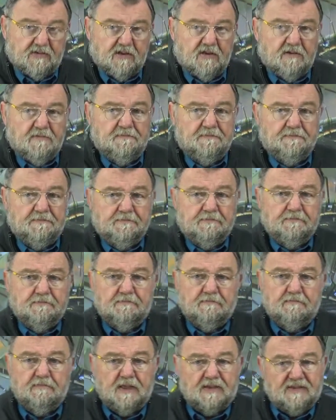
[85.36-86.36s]
That is
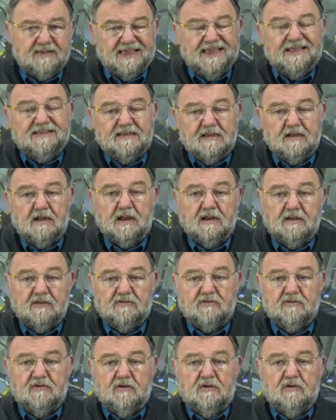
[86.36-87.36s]
all possible
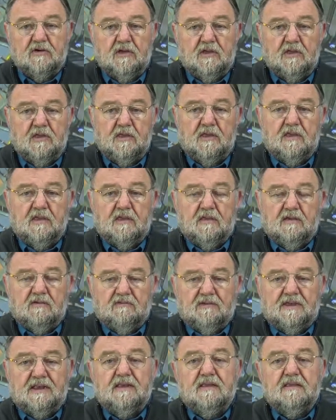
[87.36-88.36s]
when though
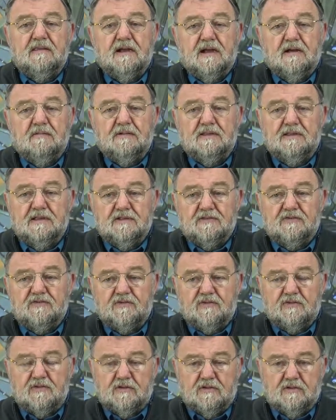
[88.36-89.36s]
for example on a
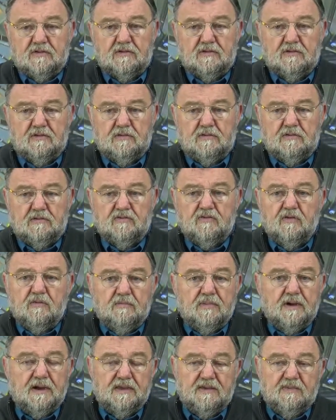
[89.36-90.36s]
finished
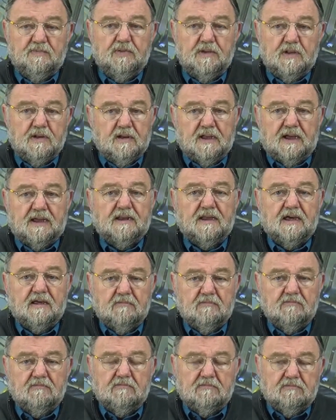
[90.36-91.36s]
piece, on a metal
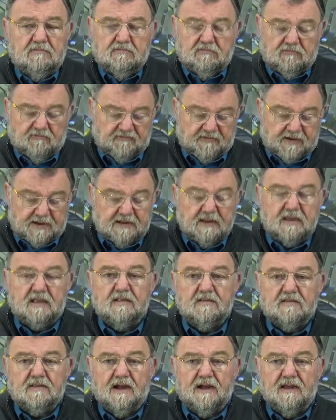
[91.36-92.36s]
plate which is
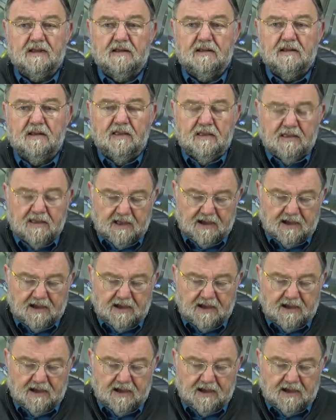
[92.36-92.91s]
coated,